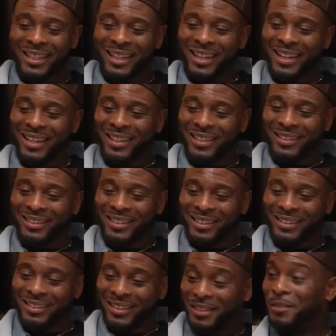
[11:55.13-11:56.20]
And
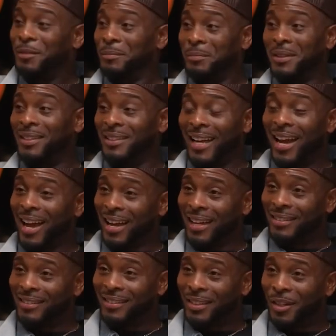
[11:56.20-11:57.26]
she's this
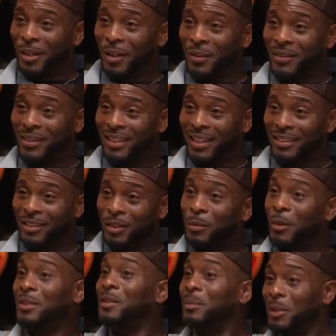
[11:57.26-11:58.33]
guy, that she
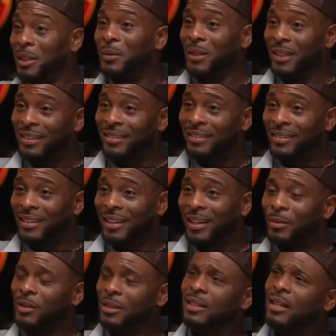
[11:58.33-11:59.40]
wants to be with. And I
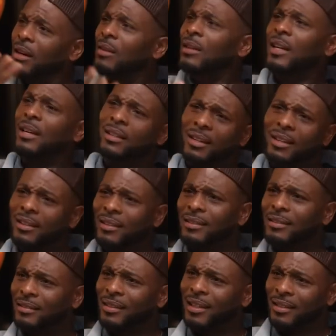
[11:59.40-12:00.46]
was just like, okay, yeah,